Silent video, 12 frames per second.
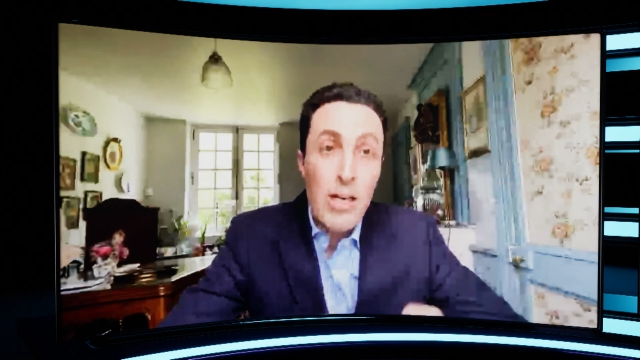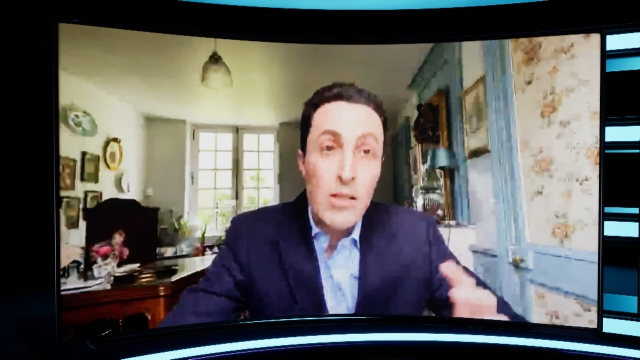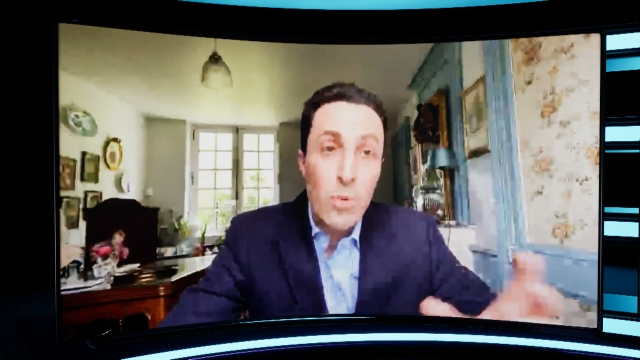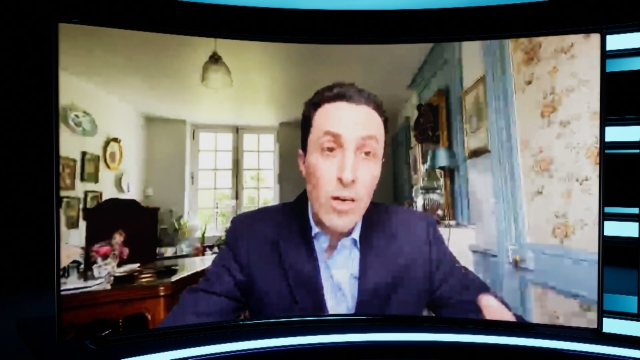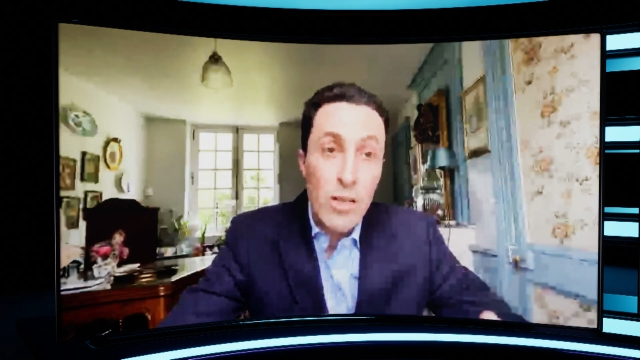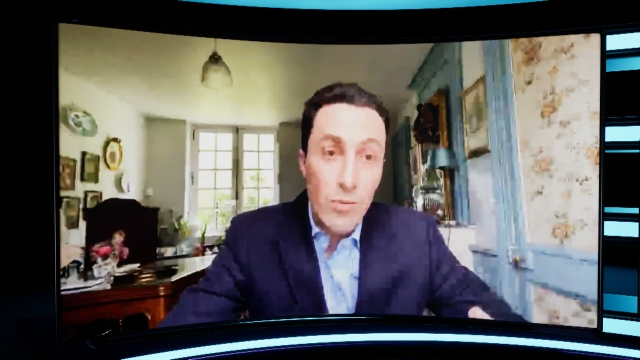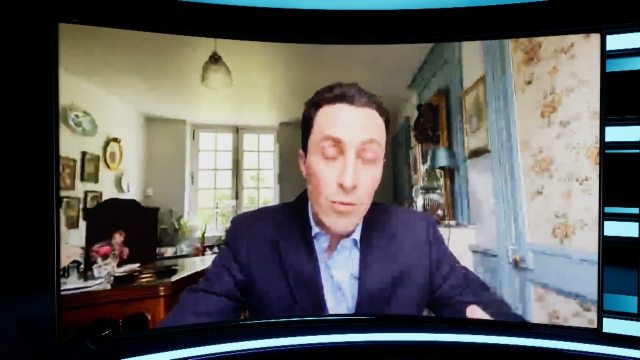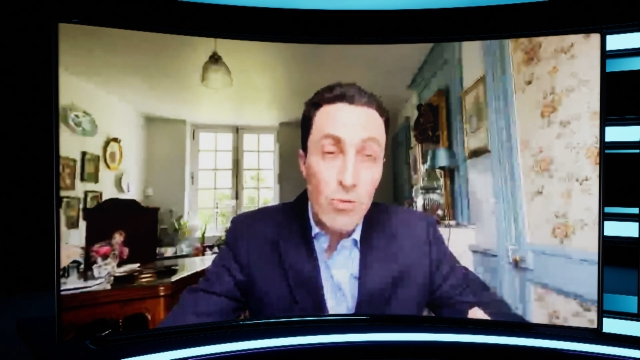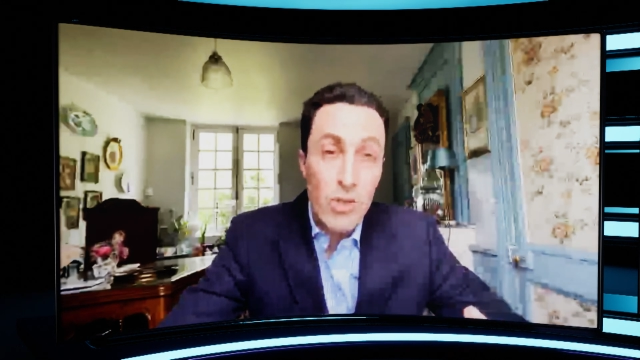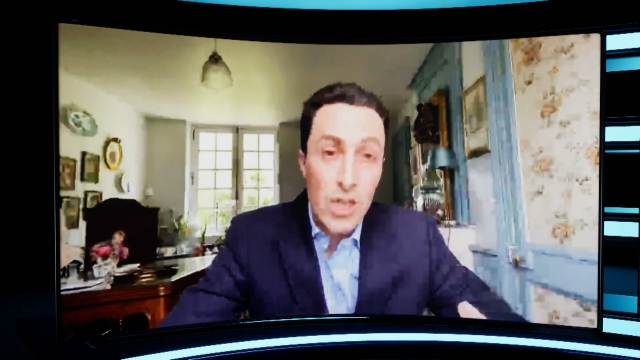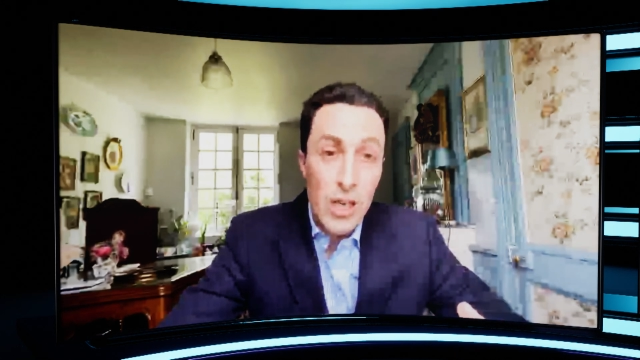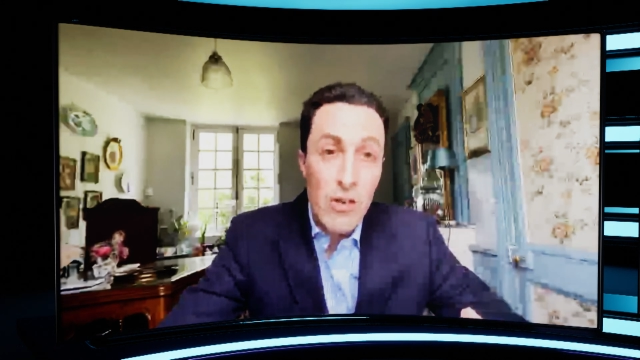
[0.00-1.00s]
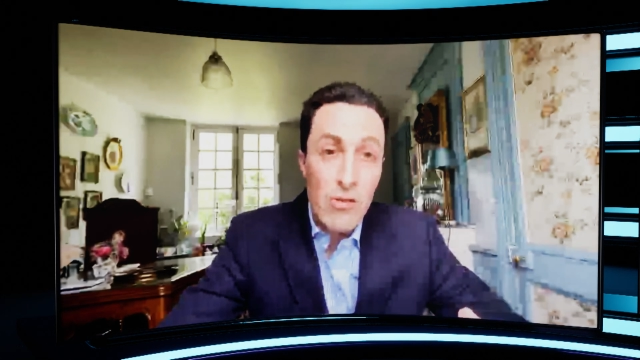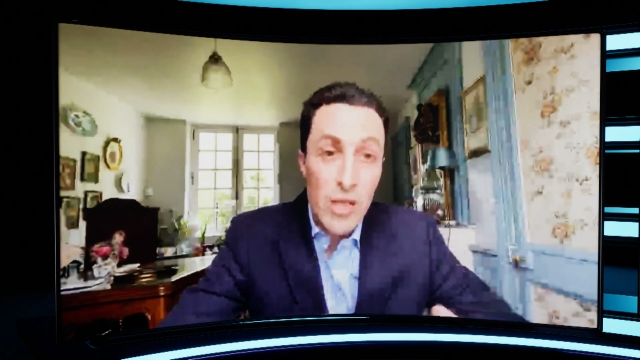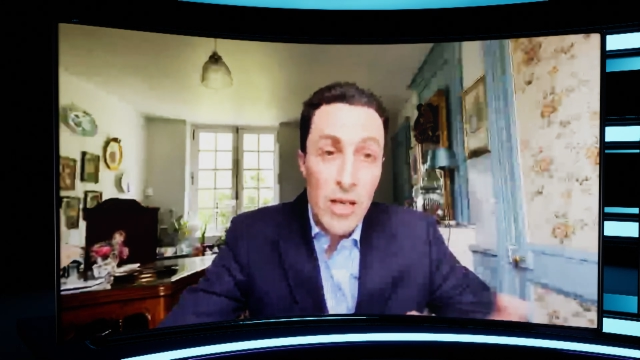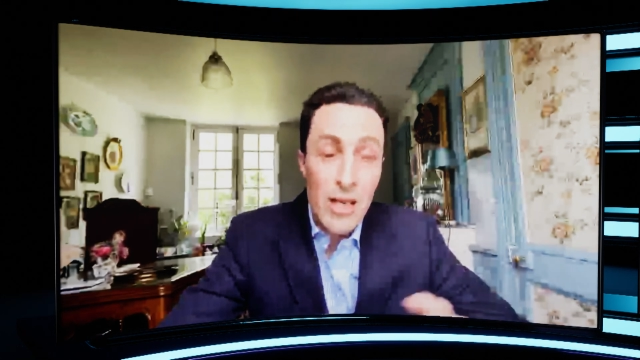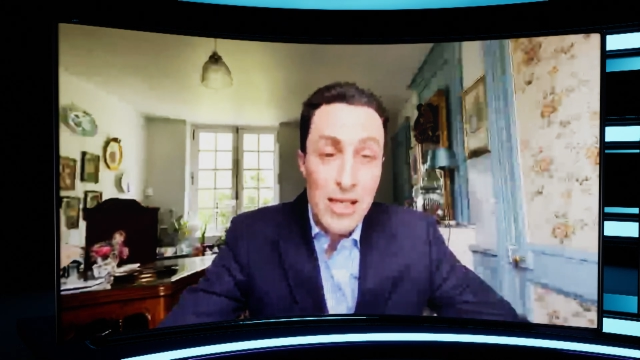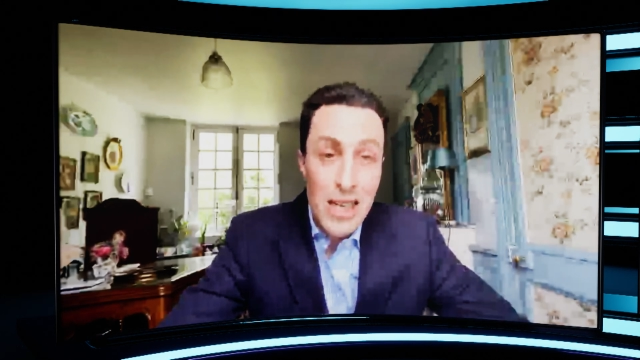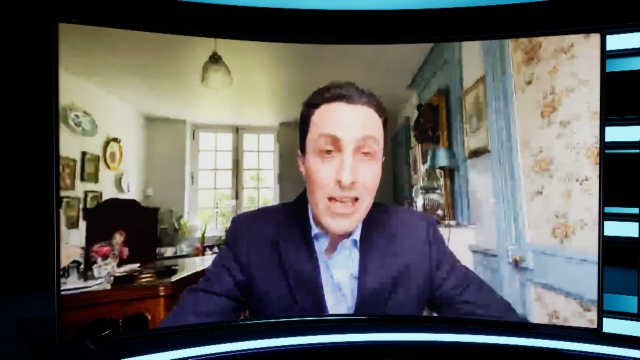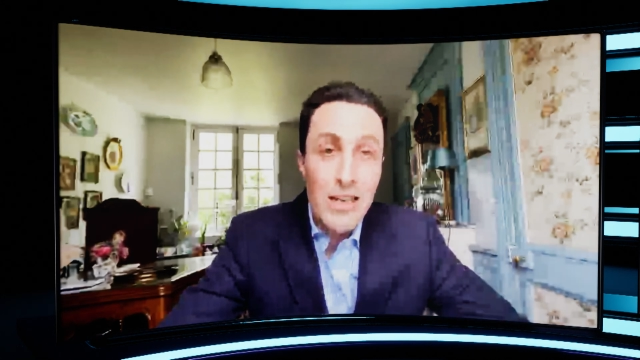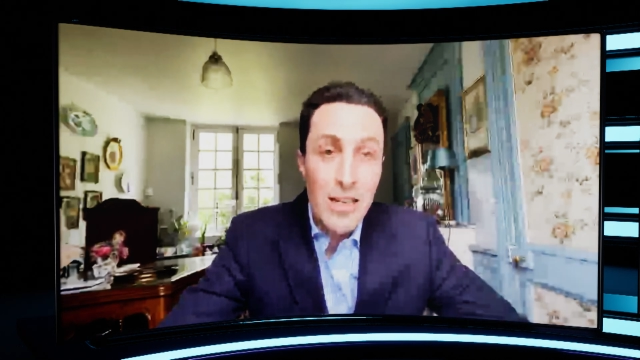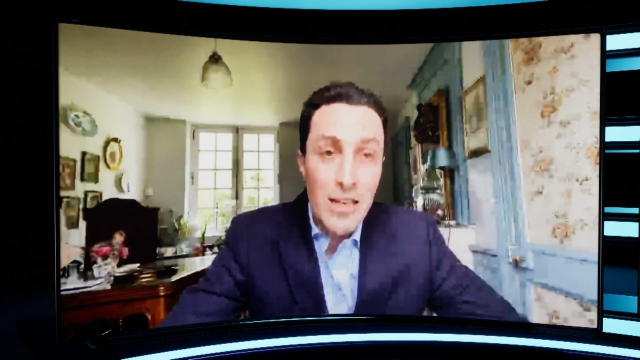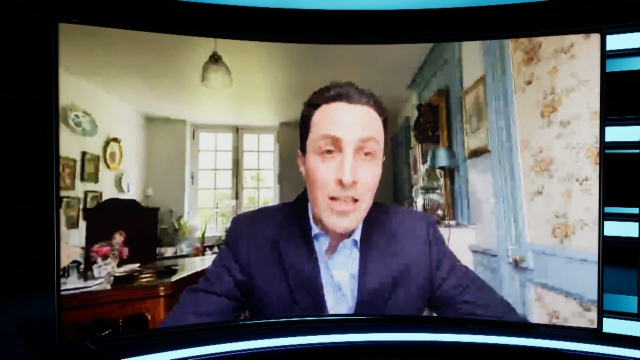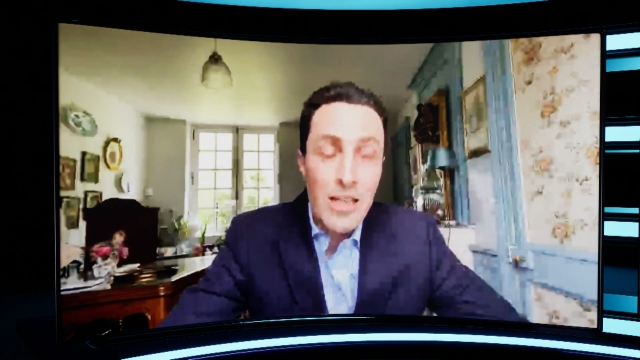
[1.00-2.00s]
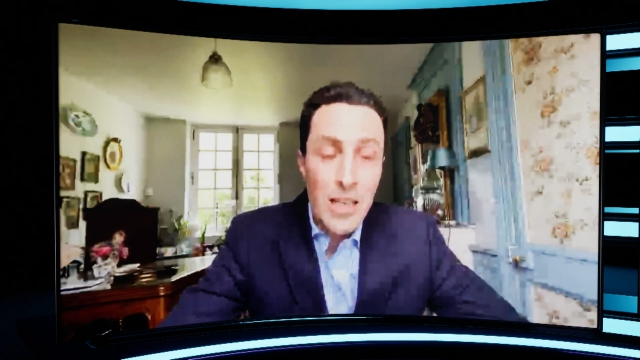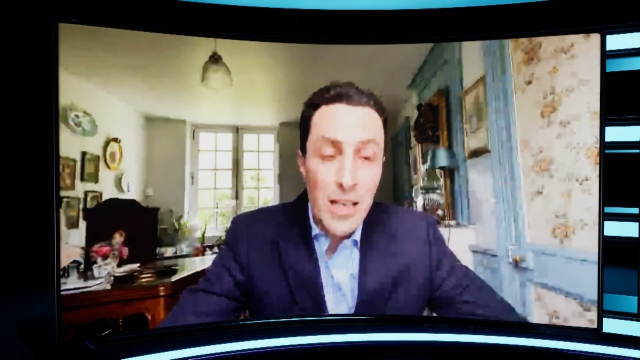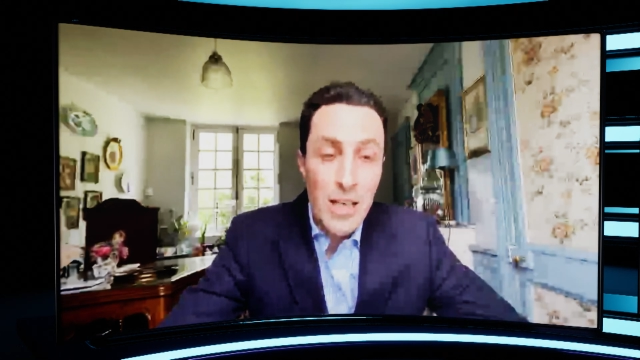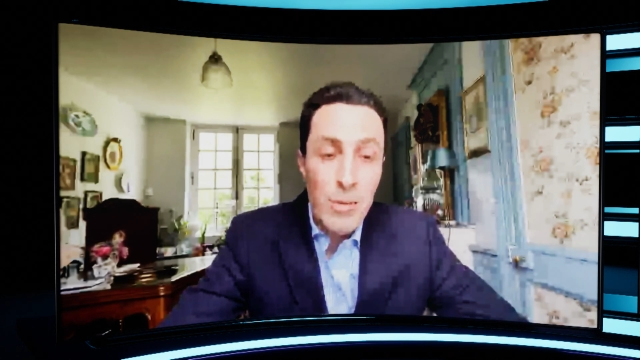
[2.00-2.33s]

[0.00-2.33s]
as well as for dealers, it has clearly